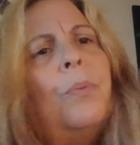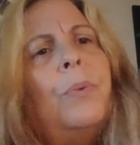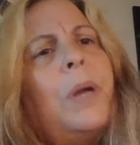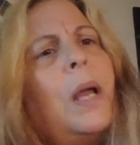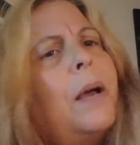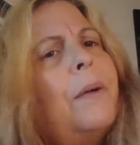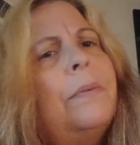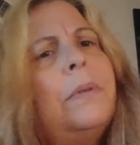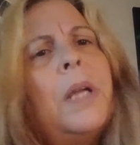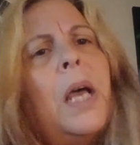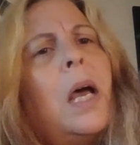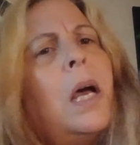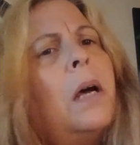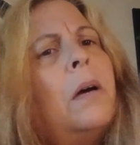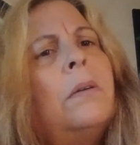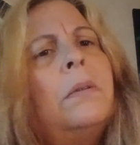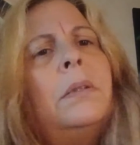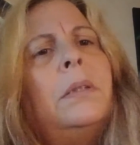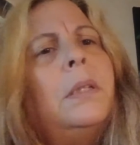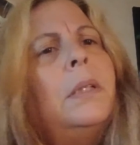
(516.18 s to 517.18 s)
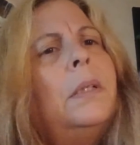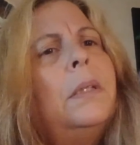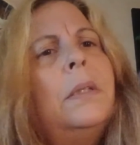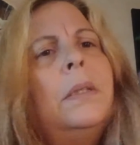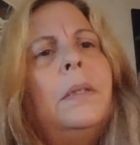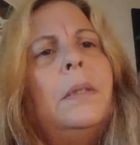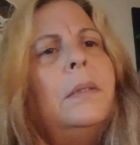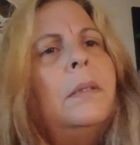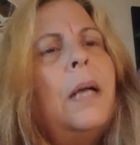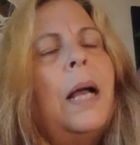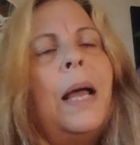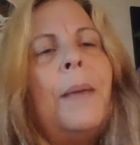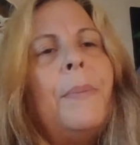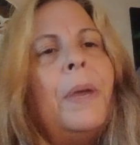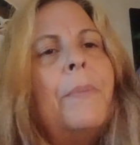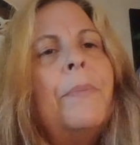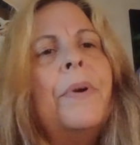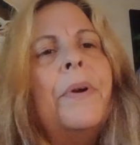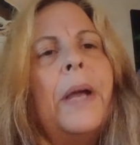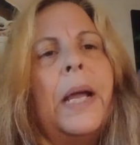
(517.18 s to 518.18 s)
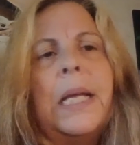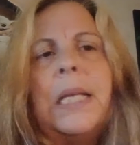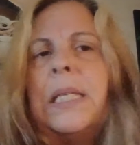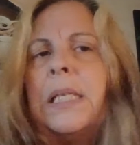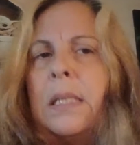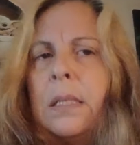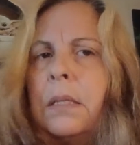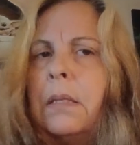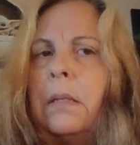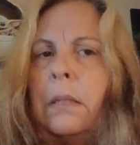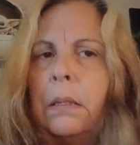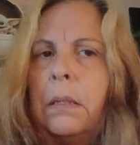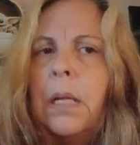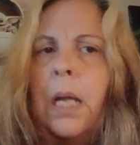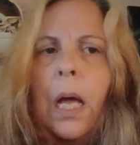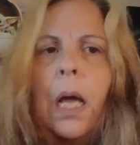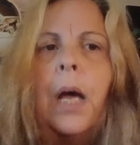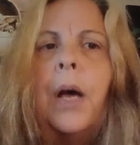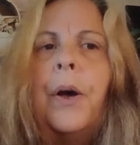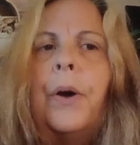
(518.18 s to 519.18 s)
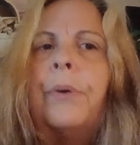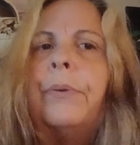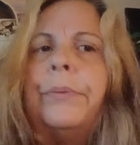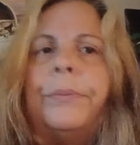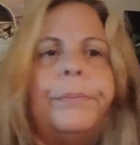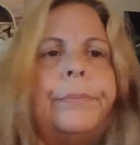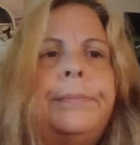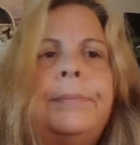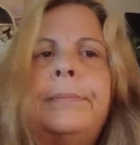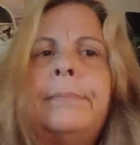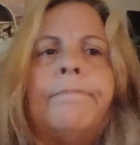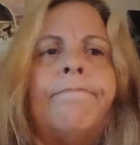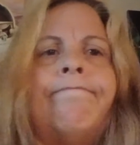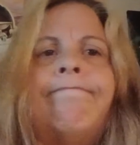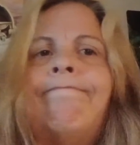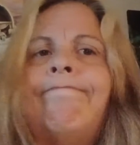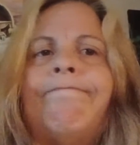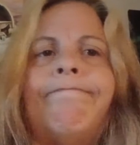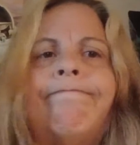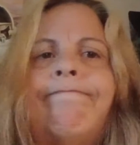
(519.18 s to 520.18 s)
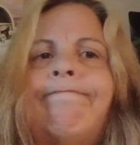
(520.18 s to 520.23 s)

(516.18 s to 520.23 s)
not, no. I memorized, no, mm-mm.